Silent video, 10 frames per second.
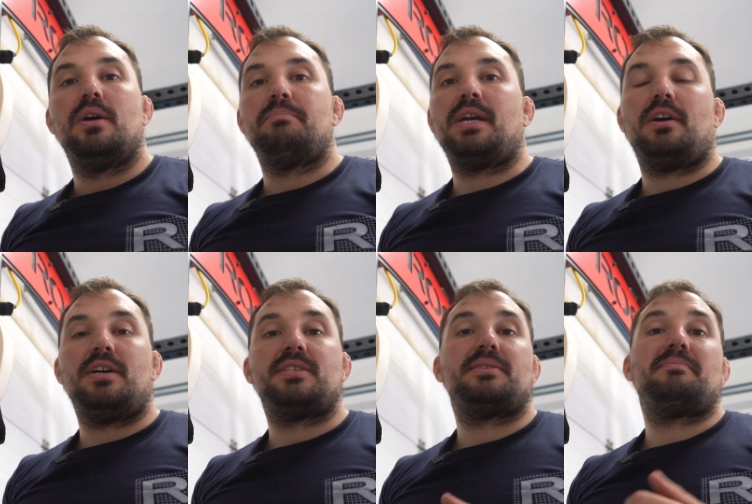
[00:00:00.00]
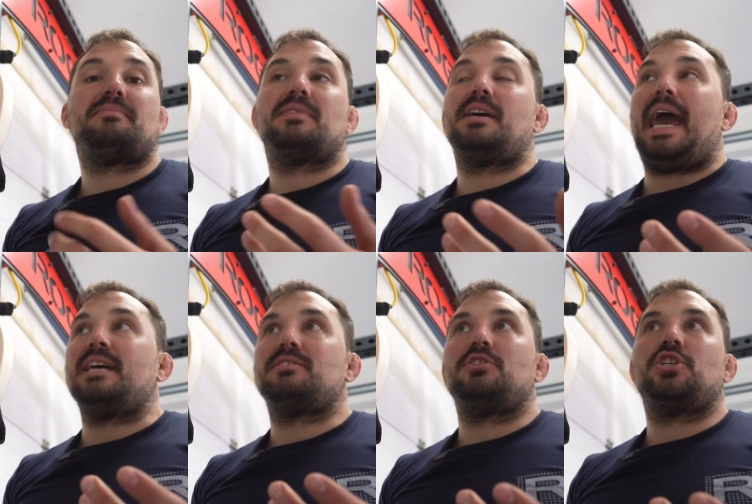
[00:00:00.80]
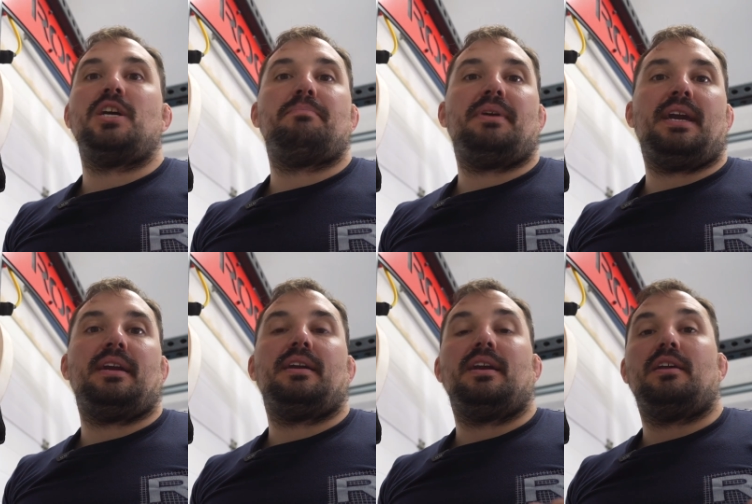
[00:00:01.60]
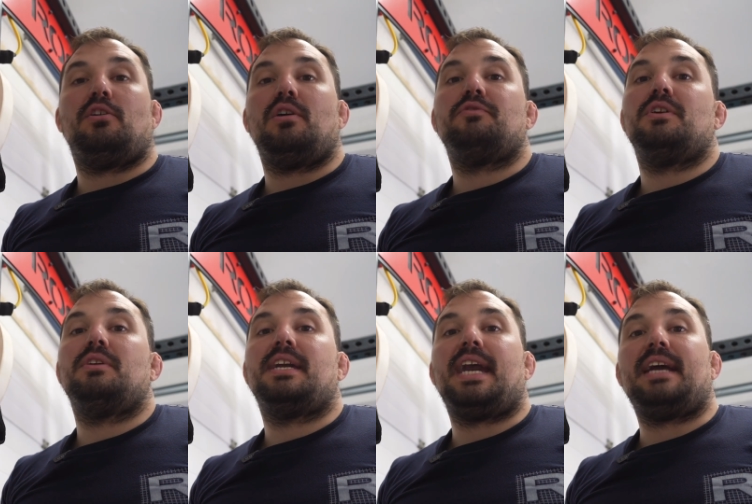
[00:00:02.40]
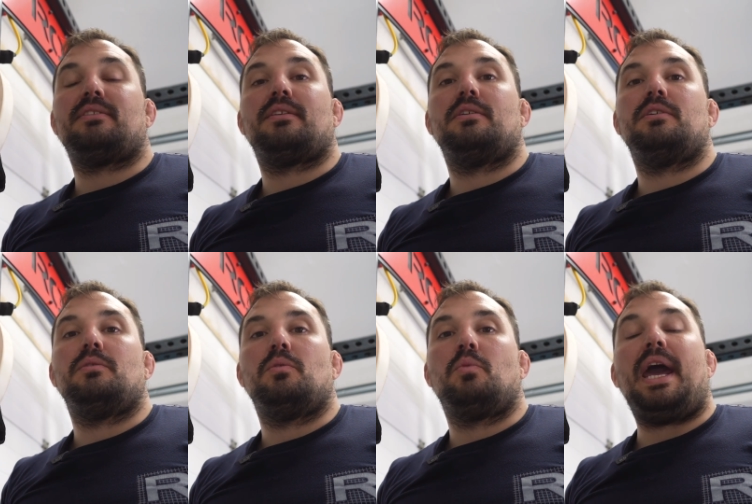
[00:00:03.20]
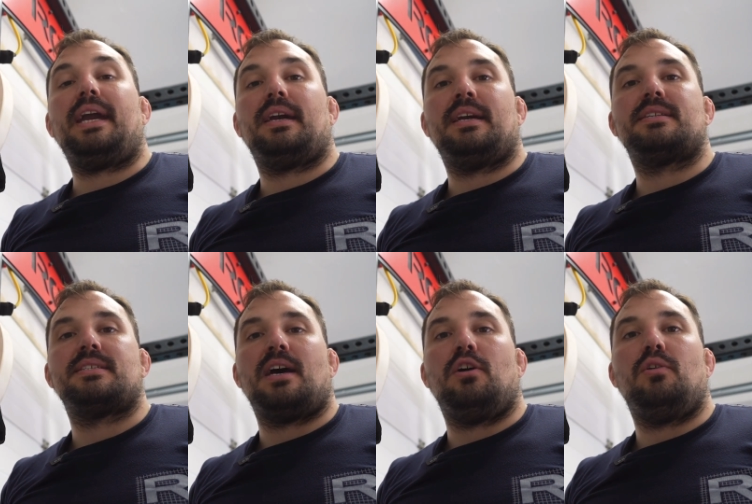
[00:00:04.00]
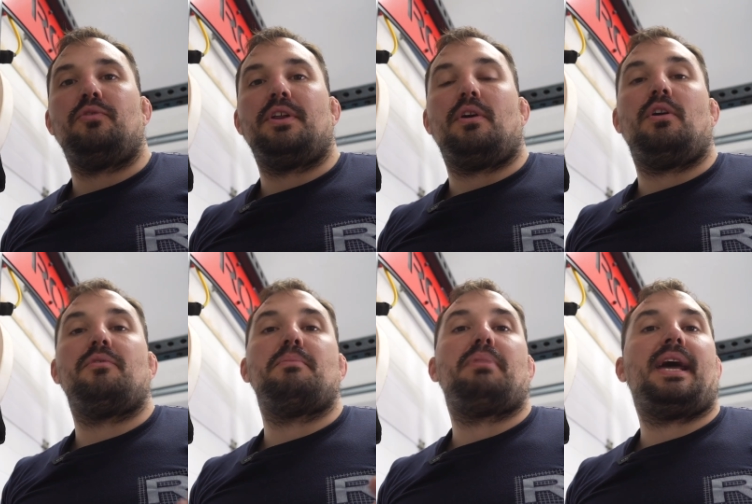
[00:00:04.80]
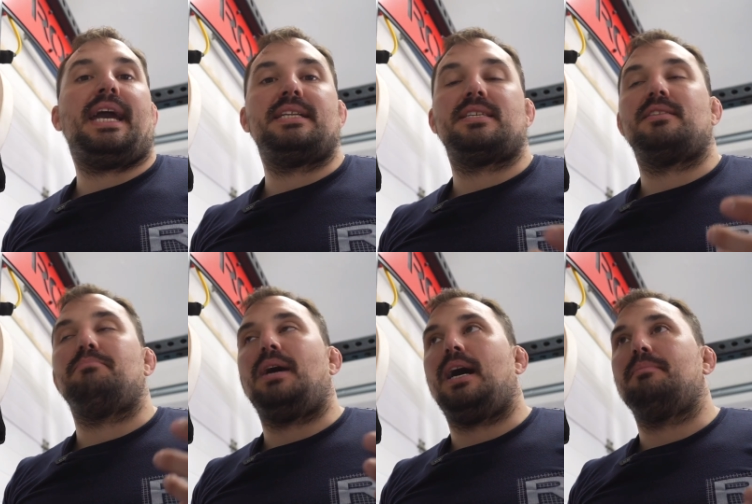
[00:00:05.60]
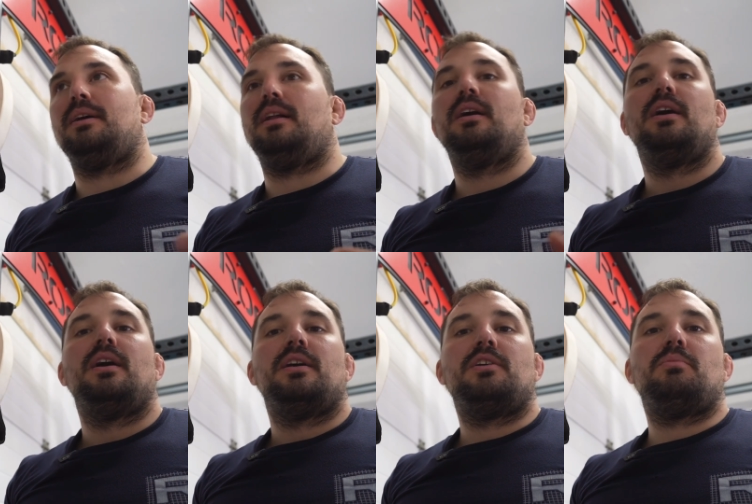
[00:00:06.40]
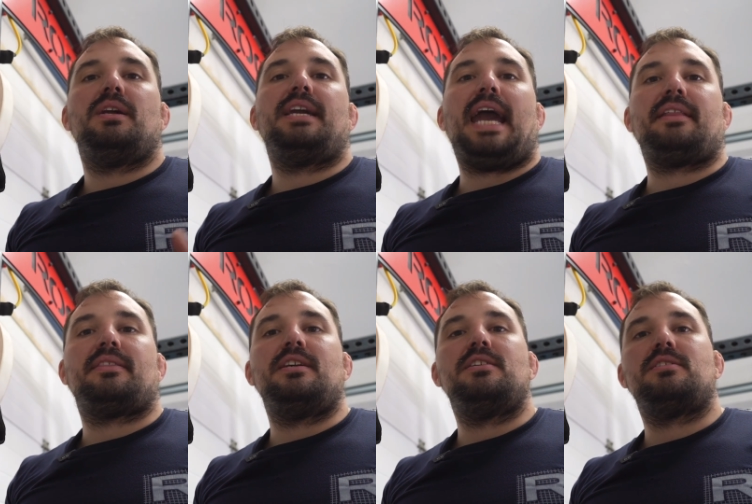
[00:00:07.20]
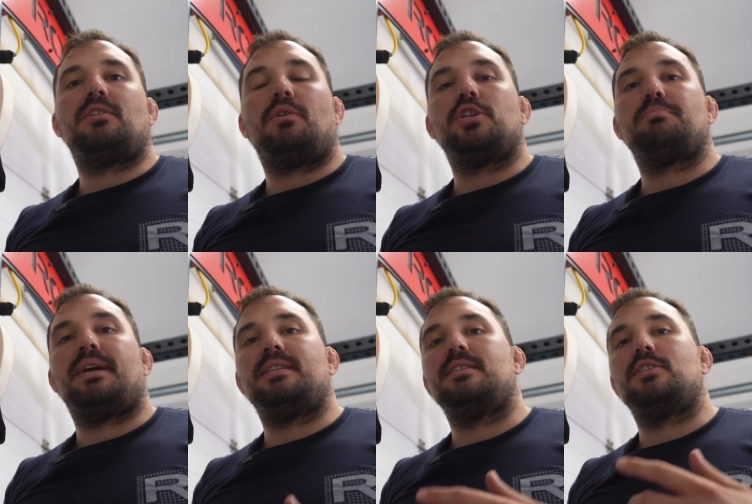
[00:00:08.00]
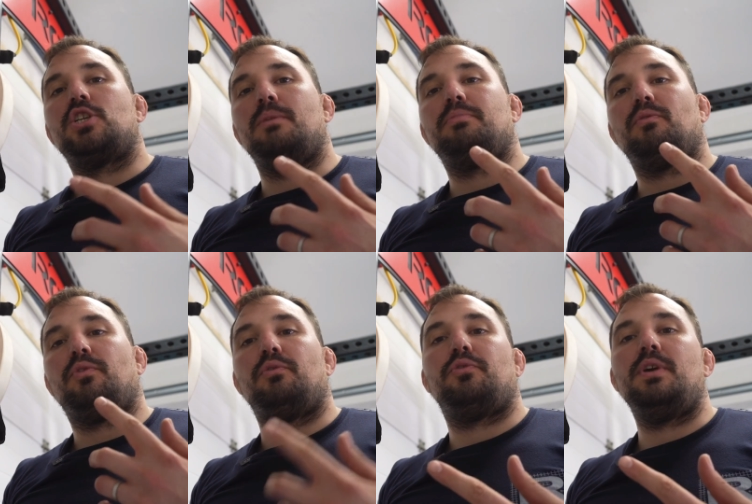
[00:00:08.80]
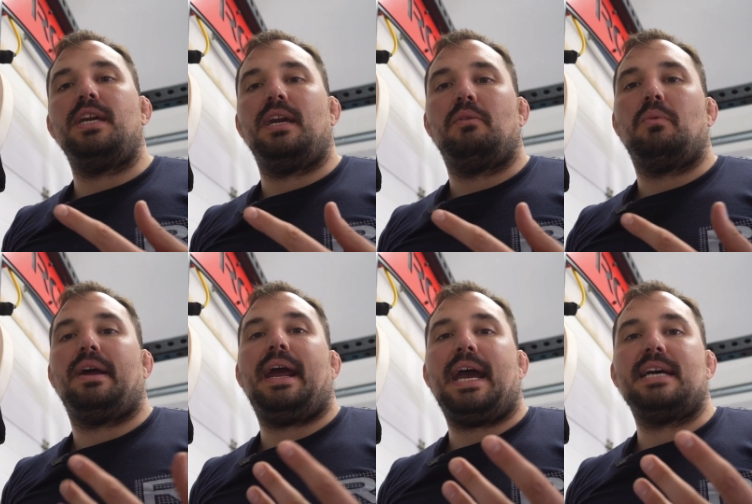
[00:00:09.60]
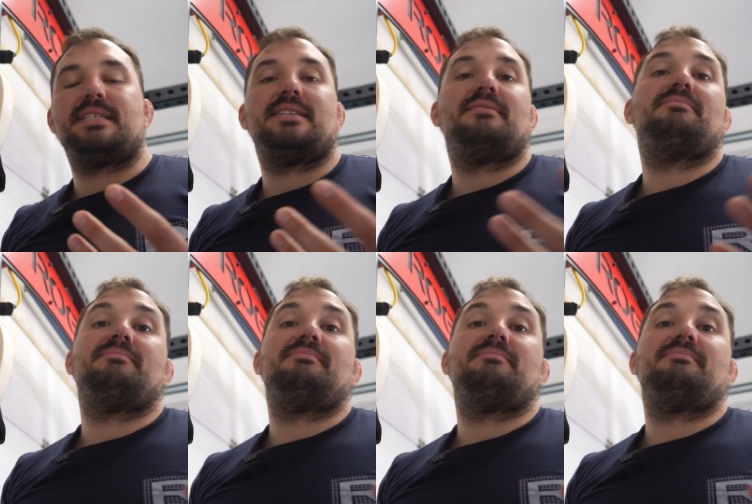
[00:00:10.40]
Because the extra shipping, if you get the rack itself and all of the plates and the barbell, you will get the storage pins shipped for free. Whereas